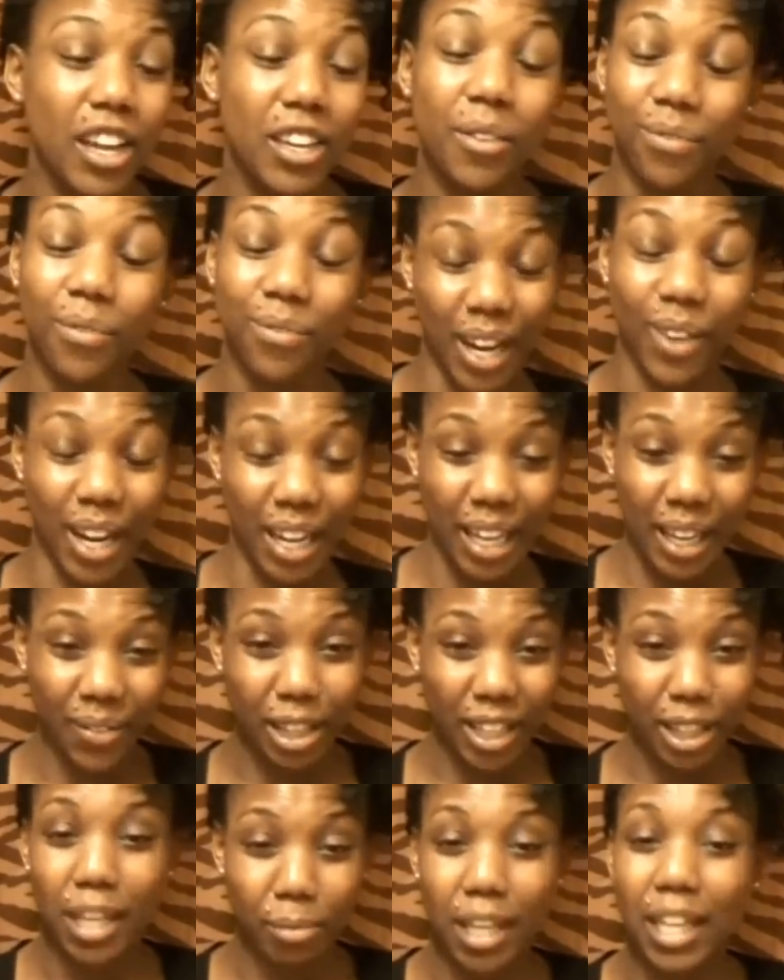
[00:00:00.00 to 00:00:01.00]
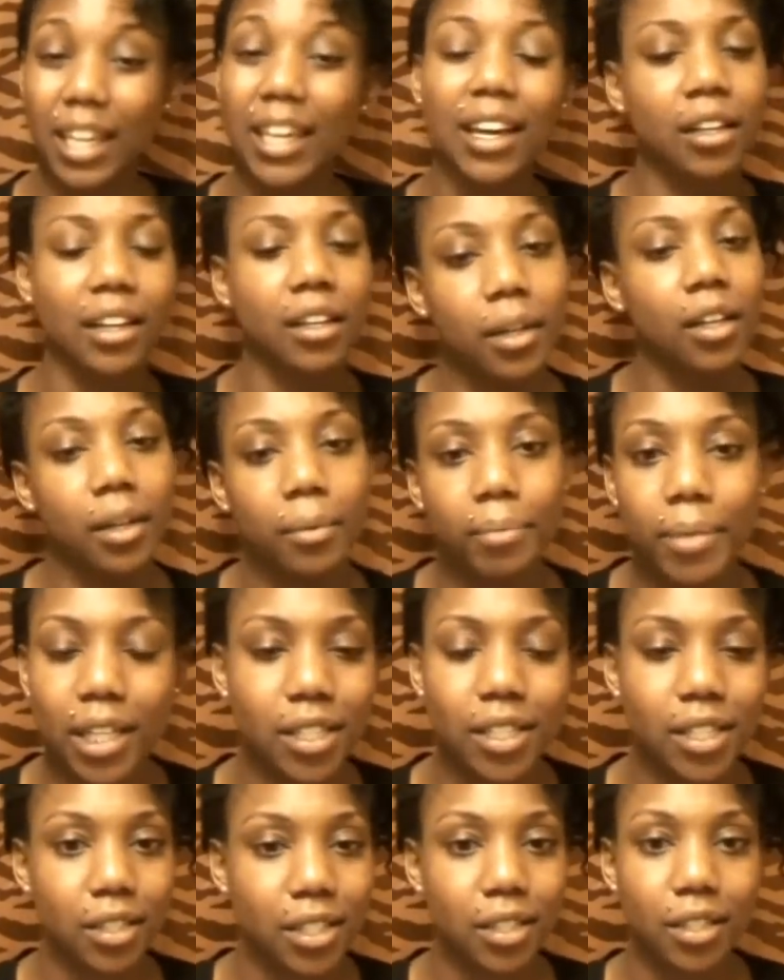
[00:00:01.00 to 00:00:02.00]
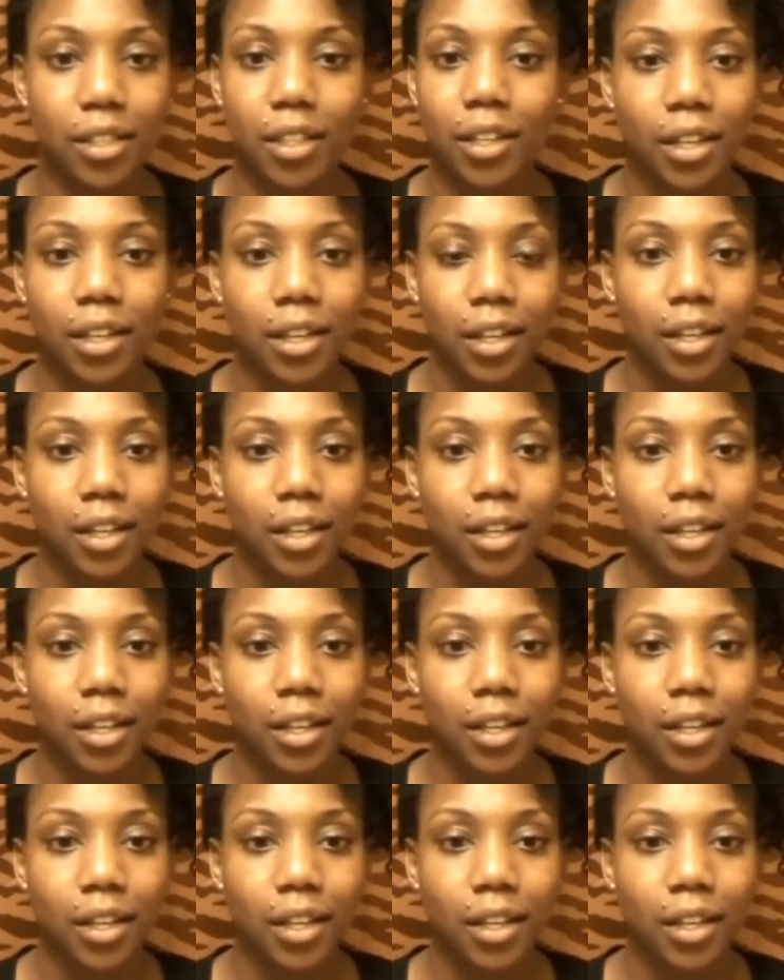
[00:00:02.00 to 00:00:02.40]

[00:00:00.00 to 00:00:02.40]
Are you fighting with me? Bitch.